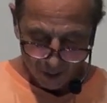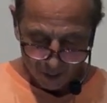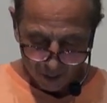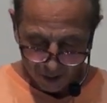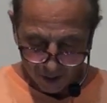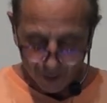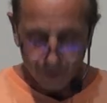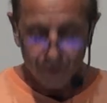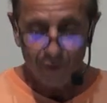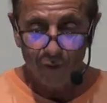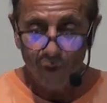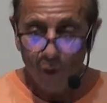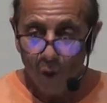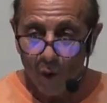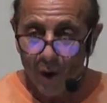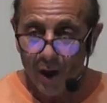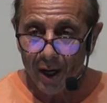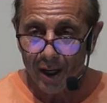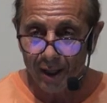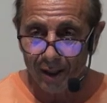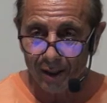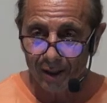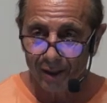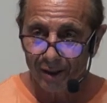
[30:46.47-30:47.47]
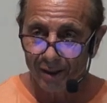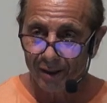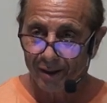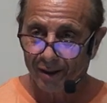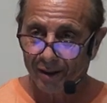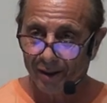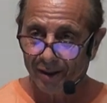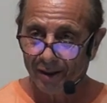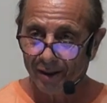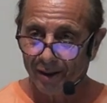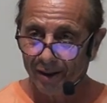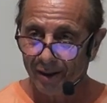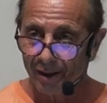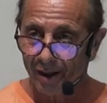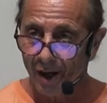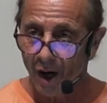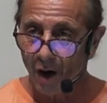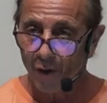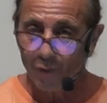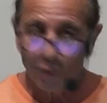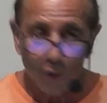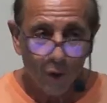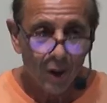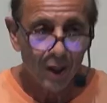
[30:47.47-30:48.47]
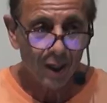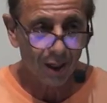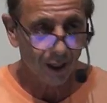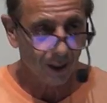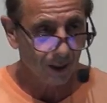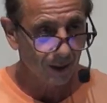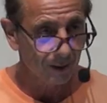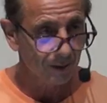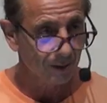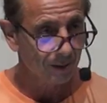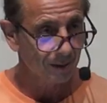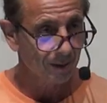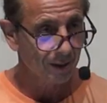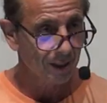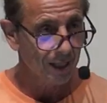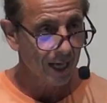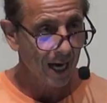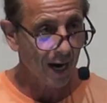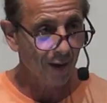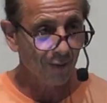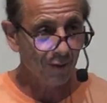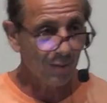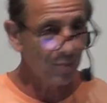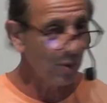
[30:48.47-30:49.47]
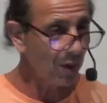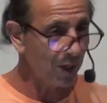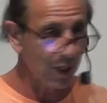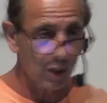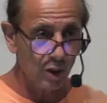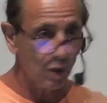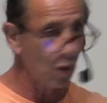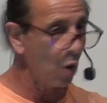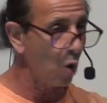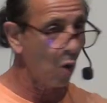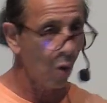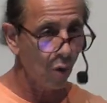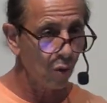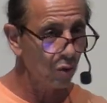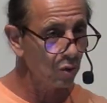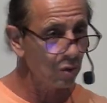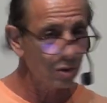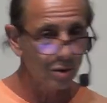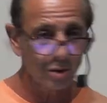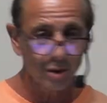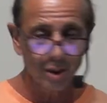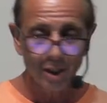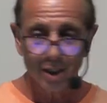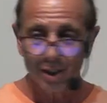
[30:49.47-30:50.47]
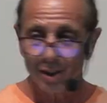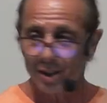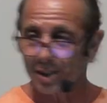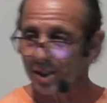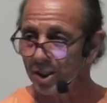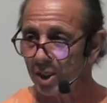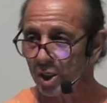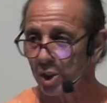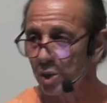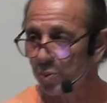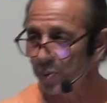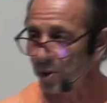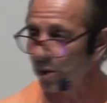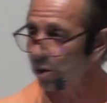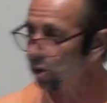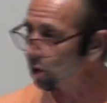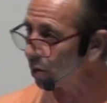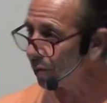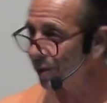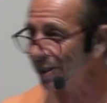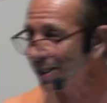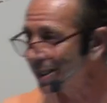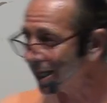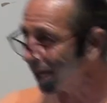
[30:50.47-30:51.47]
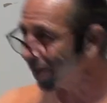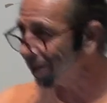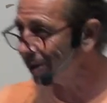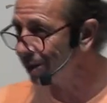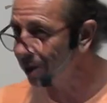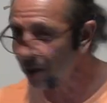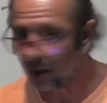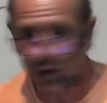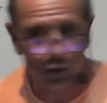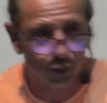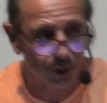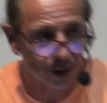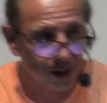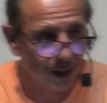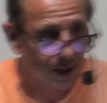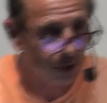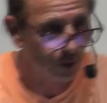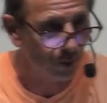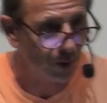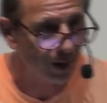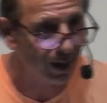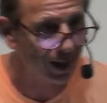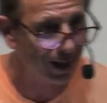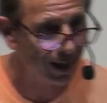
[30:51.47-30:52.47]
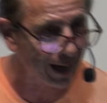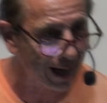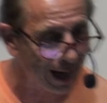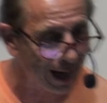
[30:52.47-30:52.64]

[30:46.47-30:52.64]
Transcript: avoid, avoid it. Everybody knows. Listen, the Spirit's always telling us what's getting ready to